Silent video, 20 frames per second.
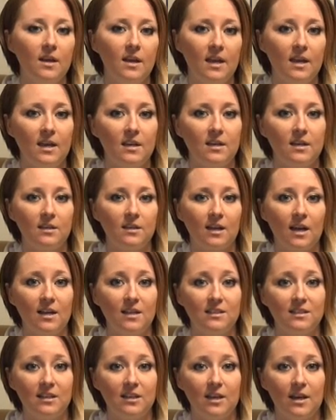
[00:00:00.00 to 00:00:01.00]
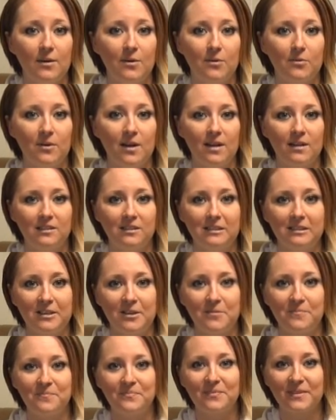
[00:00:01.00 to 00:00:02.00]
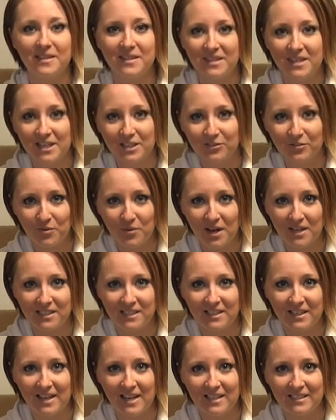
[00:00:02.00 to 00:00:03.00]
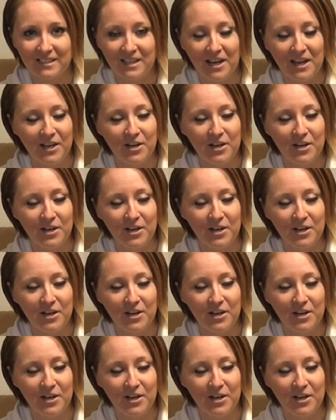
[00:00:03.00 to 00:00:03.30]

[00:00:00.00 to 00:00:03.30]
and I kind of tell you how it rides. So thanks for watching, guys.